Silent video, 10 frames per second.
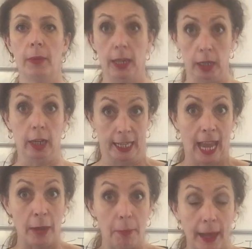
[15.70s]
it
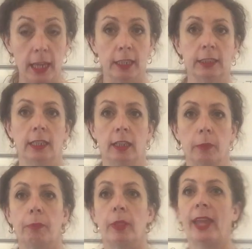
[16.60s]
can make us
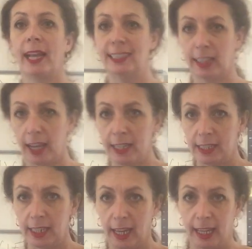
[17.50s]
ill, but the
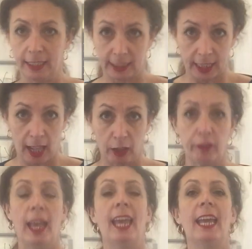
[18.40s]
anxiety
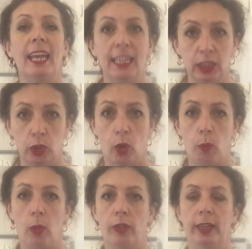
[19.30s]
itself is
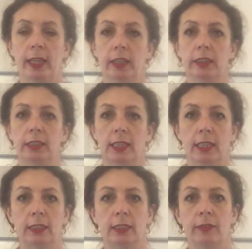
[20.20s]
not what the illness
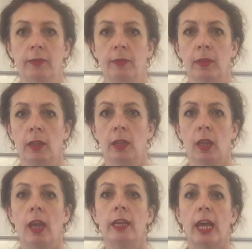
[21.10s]
is.
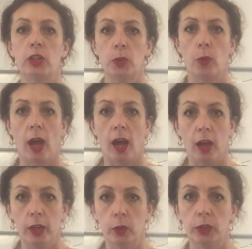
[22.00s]
Now,
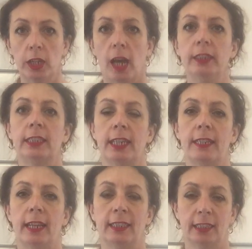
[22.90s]
in order to
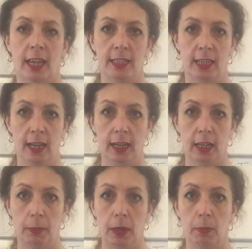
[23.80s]
understand anxiety a
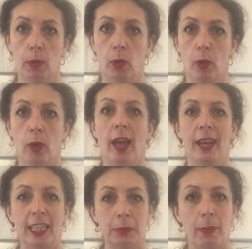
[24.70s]
little bit more,
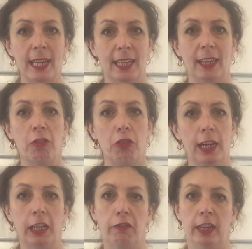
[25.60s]
let's make it
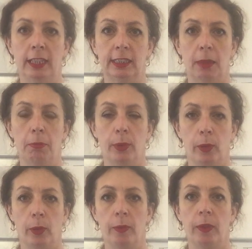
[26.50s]
really, really
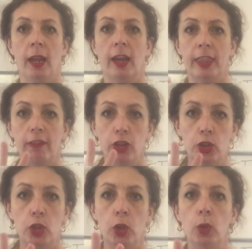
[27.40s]
simple. And there are
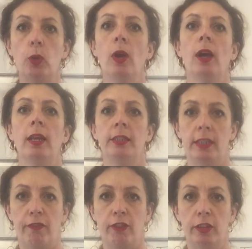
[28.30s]
two
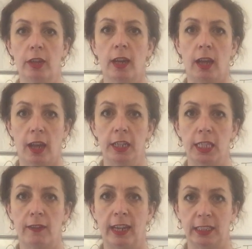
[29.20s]
different
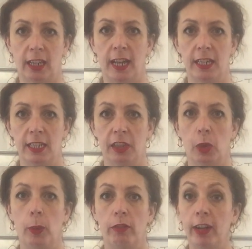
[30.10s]
kinds of anxiety
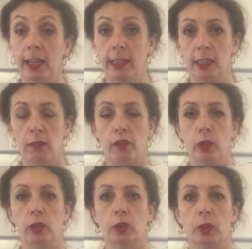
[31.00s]
that we really need to
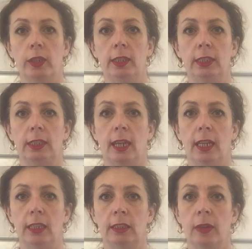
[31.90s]
focus on at this
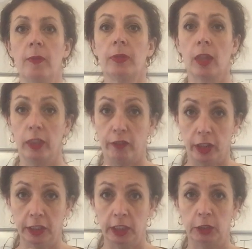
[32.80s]
stage. The
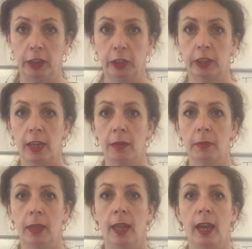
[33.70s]
first is
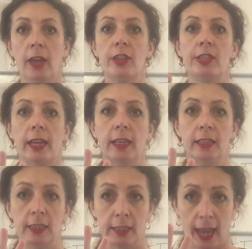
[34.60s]
real-time, and the
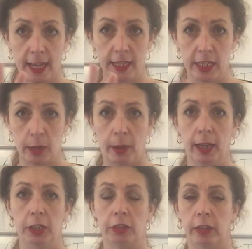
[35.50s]
second is
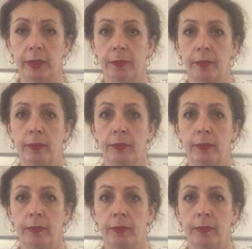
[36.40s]
anticipatory.